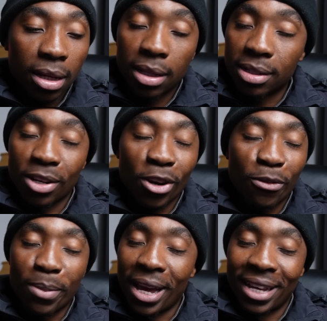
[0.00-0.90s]
There's a lot
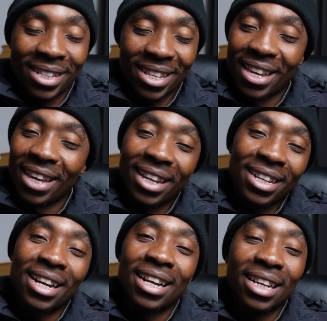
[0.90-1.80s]
of players
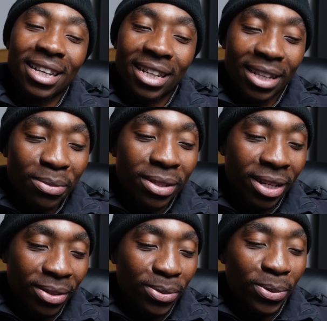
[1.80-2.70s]
that are linking
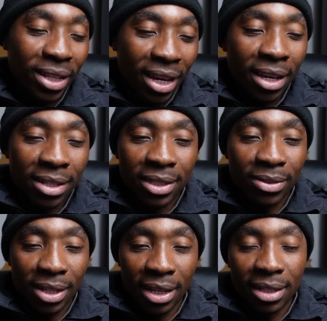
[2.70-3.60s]
themselves with Kaizer
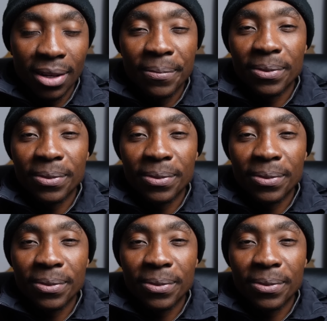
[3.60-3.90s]
Chiefs, and